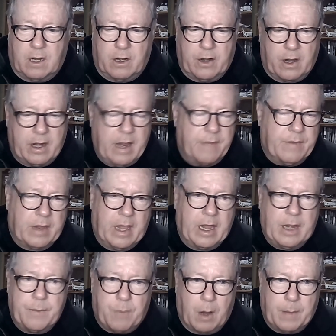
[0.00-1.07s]
are not having
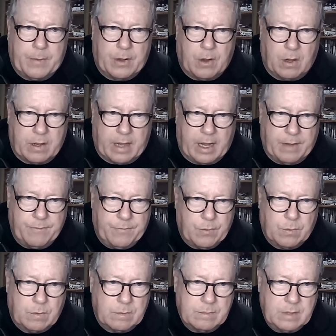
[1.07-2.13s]
any problem at all getting
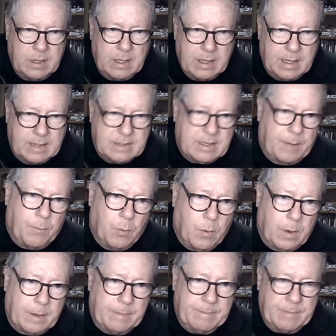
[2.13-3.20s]
fuel. That's number
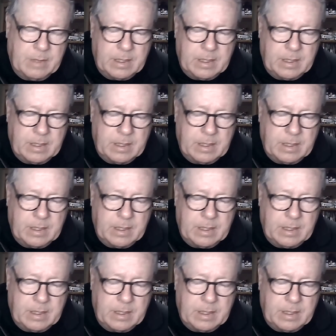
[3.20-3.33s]
one.